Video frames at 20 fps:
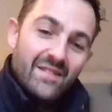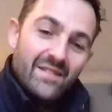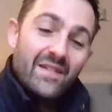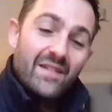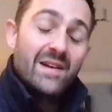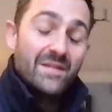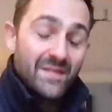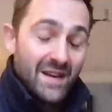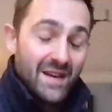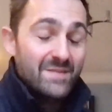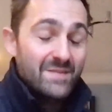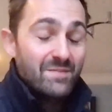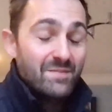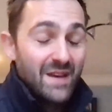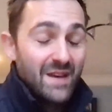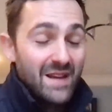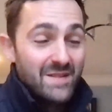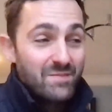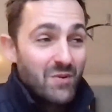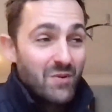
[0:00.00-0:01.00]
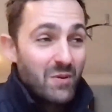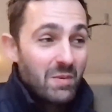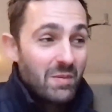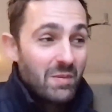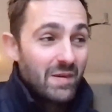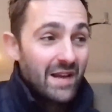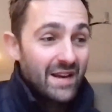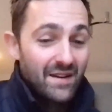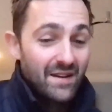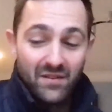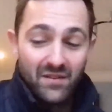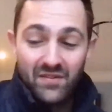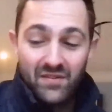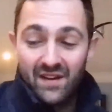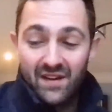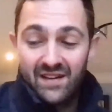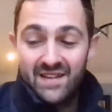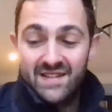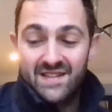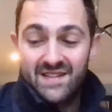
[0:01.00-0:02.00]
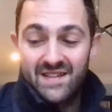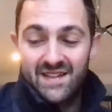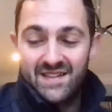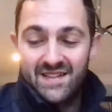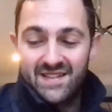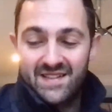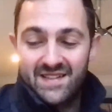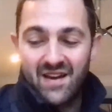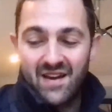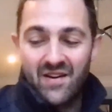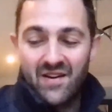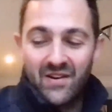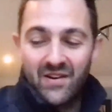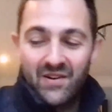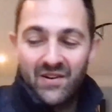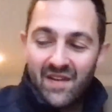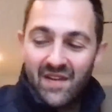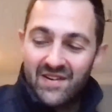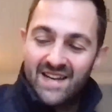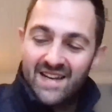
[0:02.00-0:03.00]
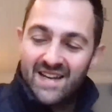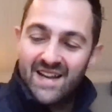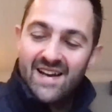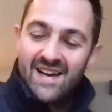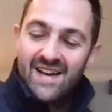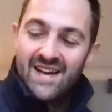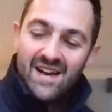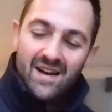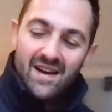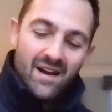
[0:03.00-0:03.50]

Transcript: that's probably another thing that's going on there, isn't it?